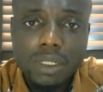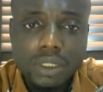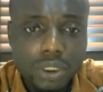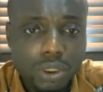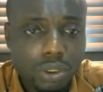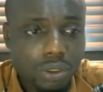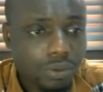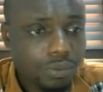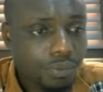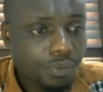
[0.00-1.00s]
section.
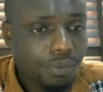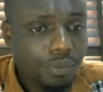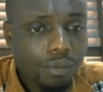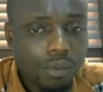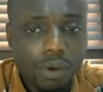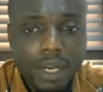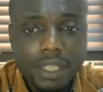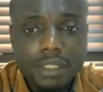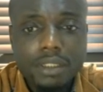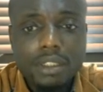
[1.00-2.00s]
All
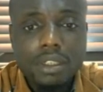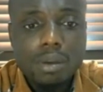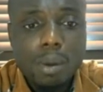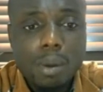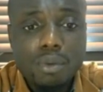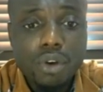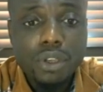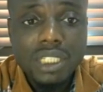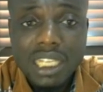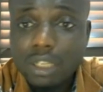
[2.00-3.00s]
right, but before you
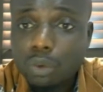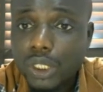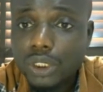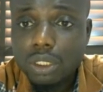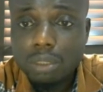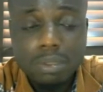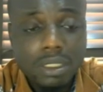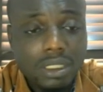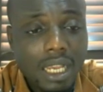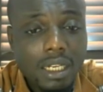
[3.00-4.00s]
indicate the question,
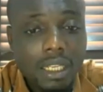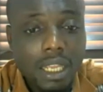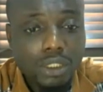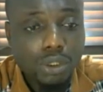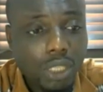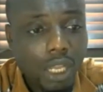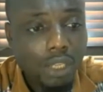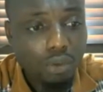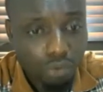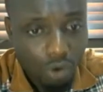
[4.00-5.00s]
please kindly ensure
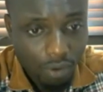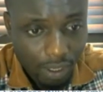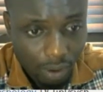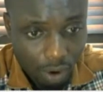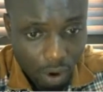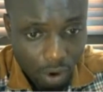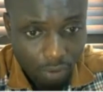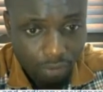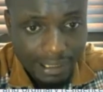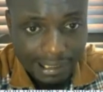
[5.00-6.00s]
you've covered all
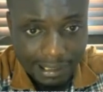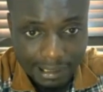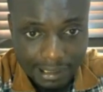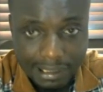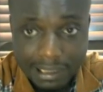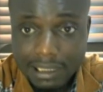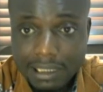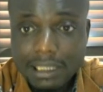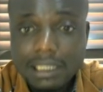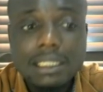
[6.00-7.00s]
of this.
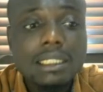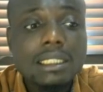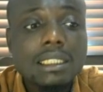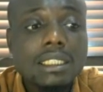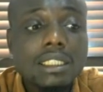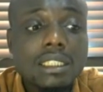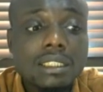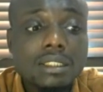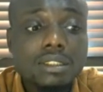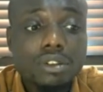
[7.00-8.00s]

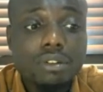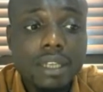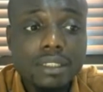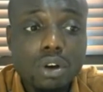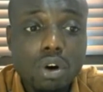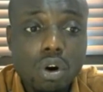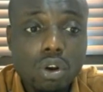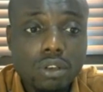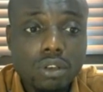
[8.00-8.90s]
You've covered all of